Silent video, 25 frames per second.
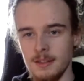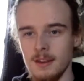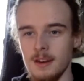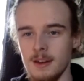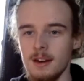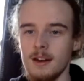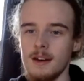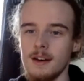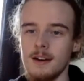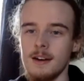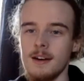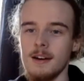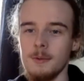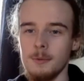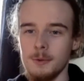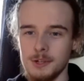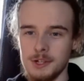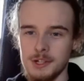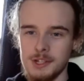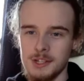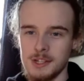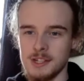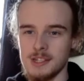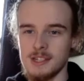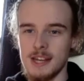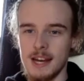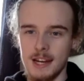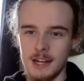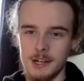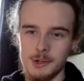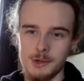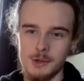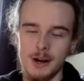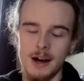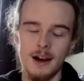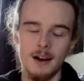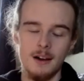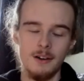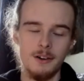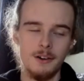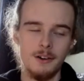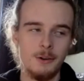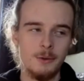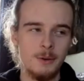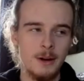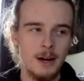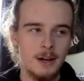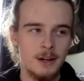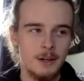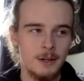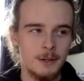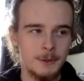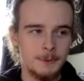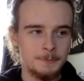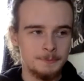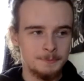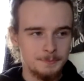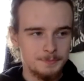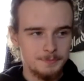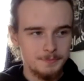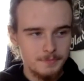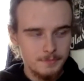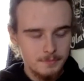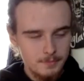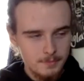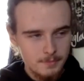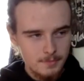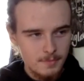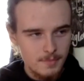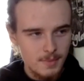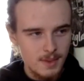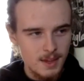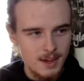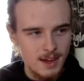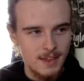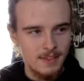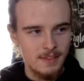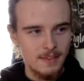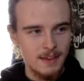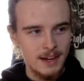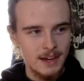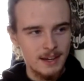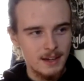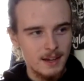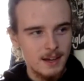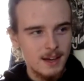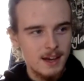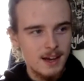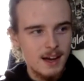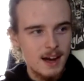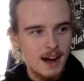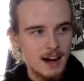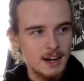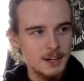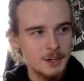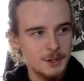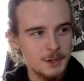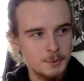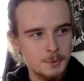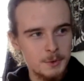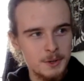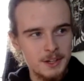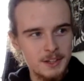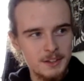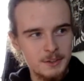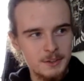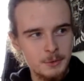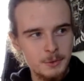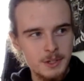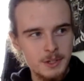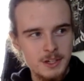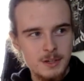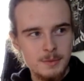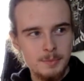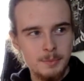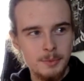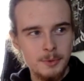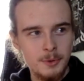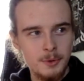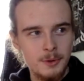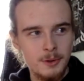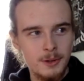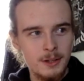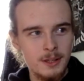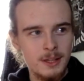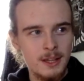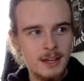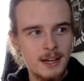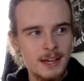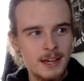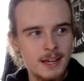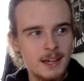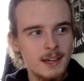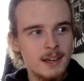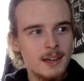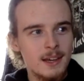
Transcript: which is the second track on our record. And like I just wanted to explore like